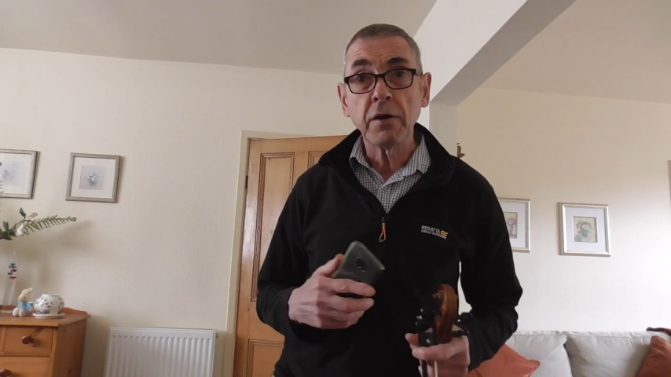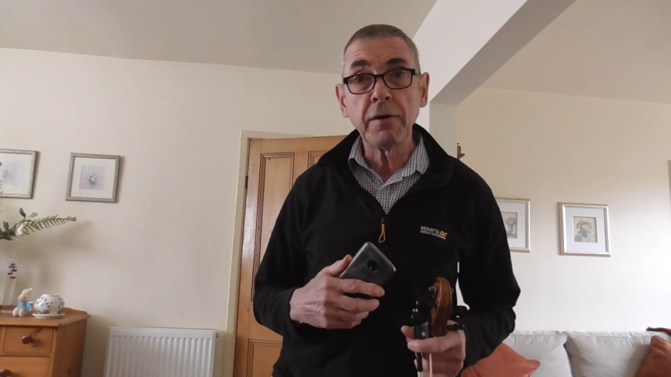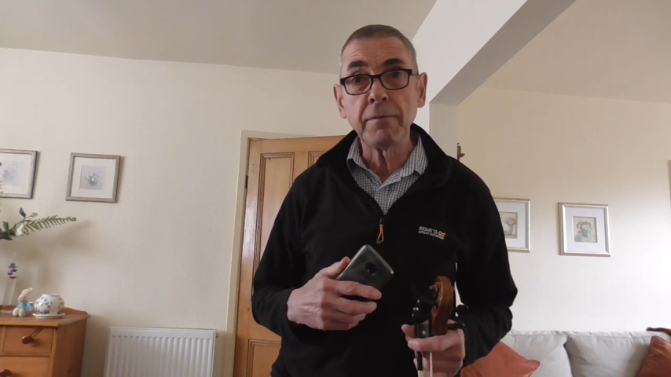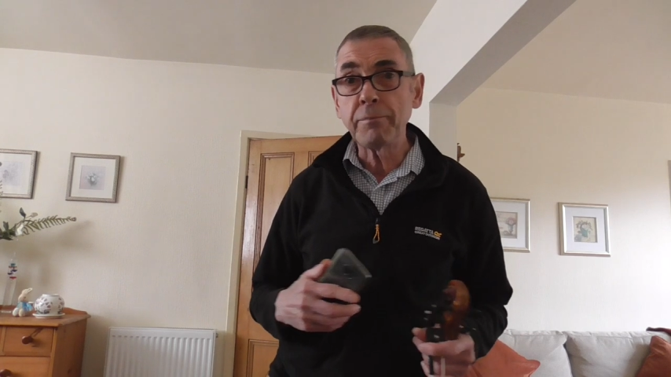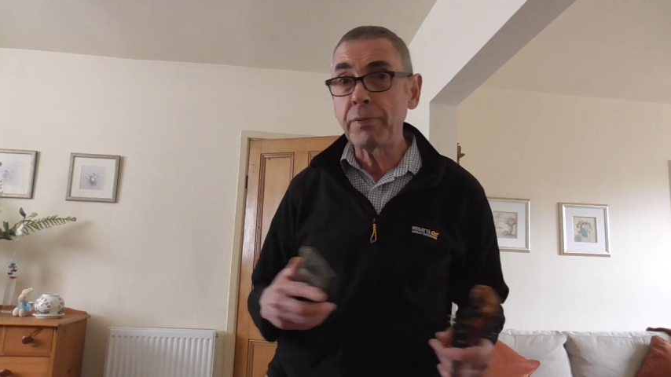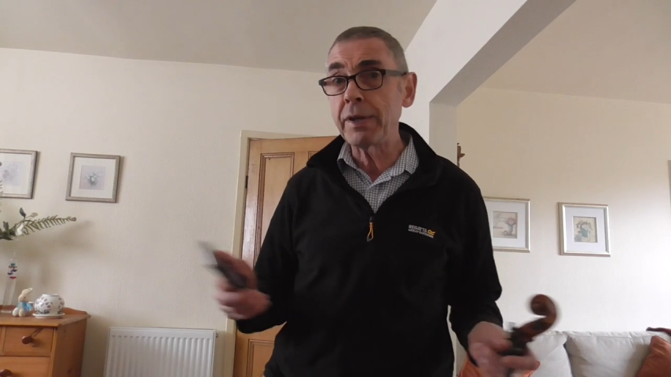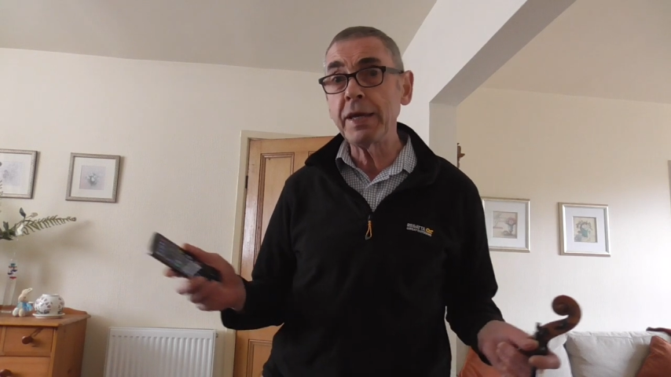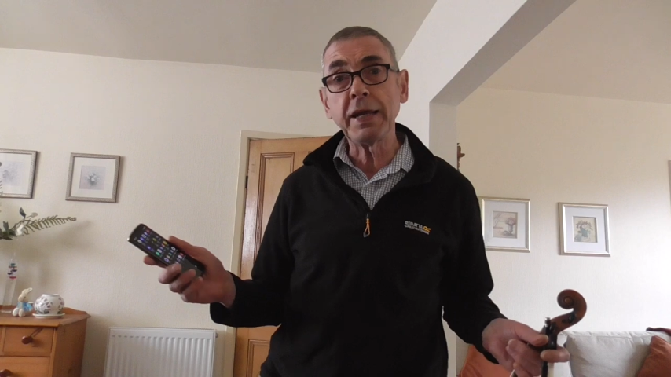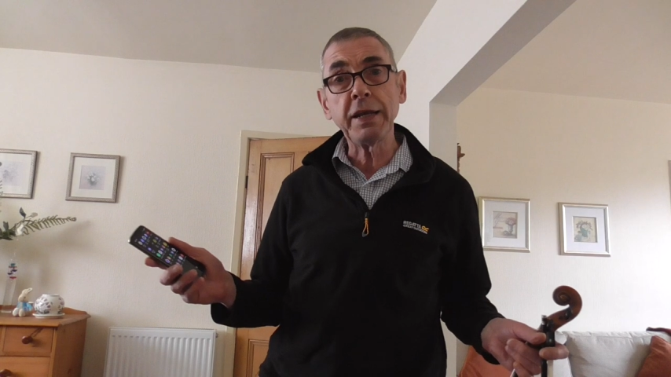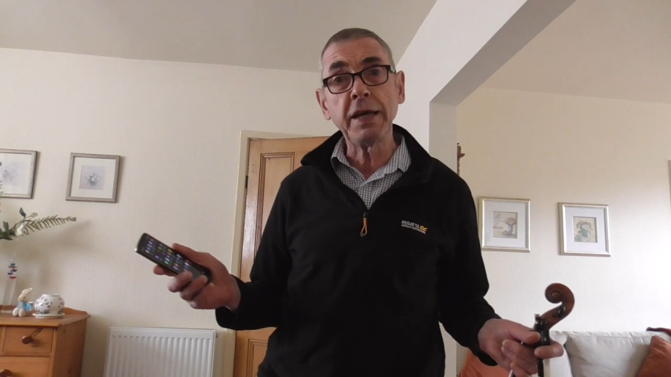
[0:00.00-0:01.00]

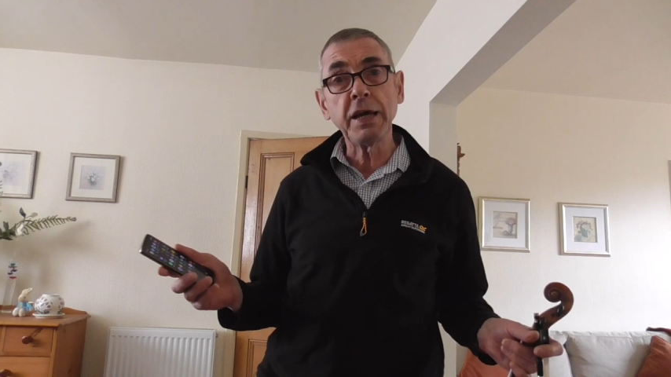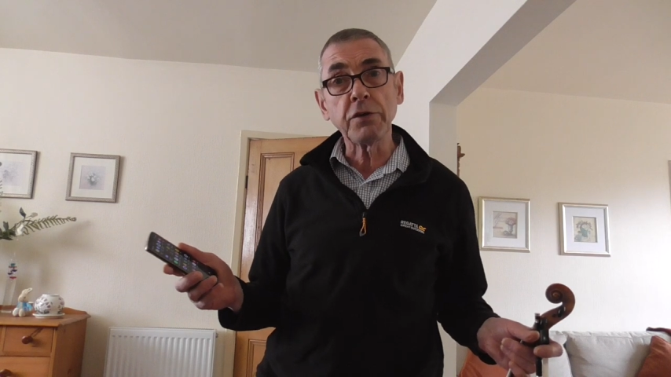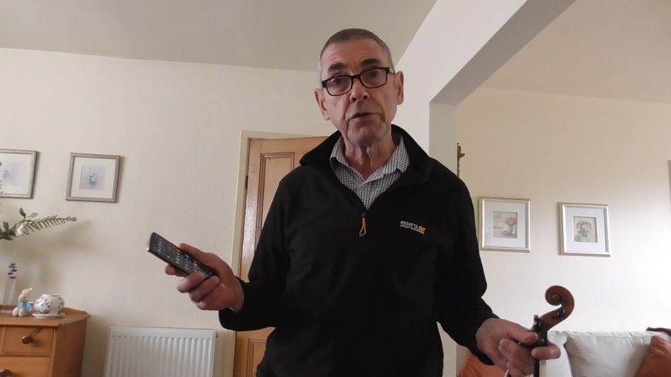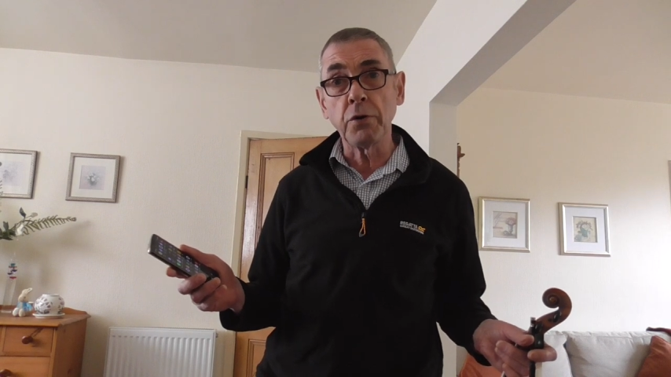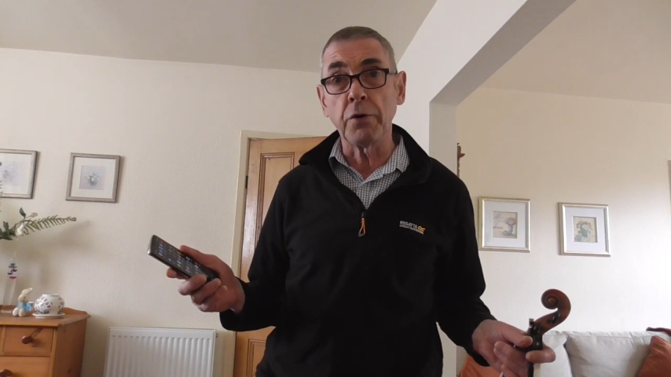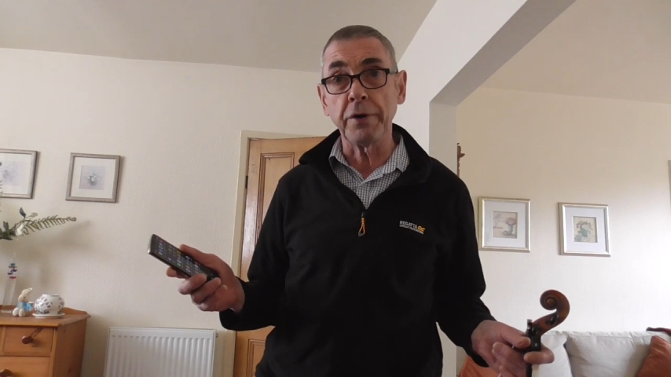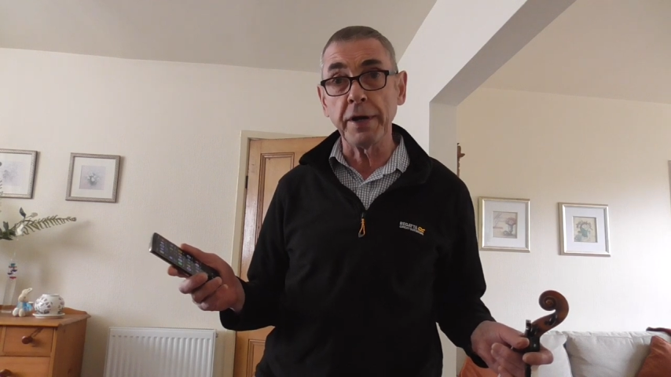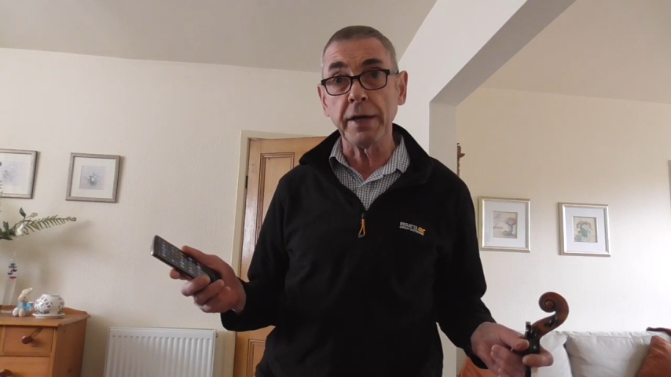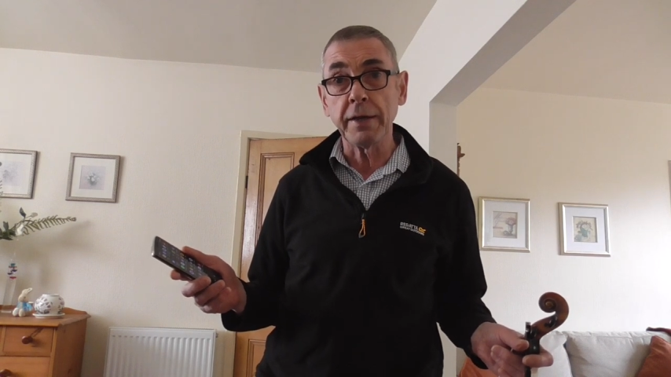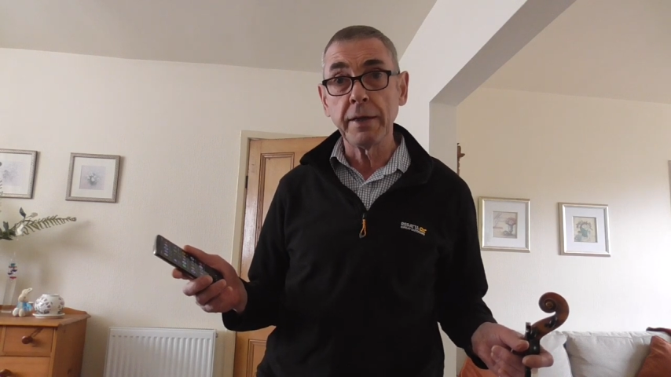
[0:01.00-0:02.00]
completely ignore
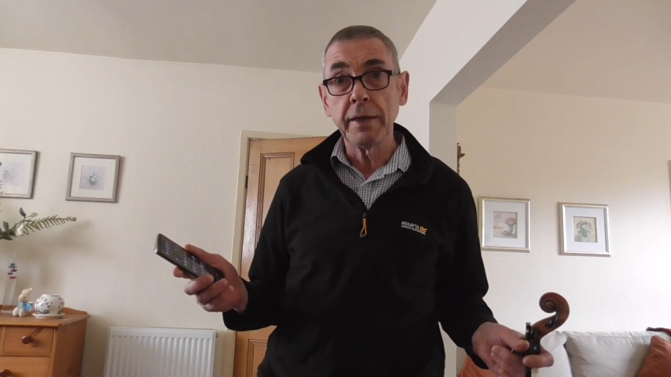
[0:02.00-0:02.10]
it.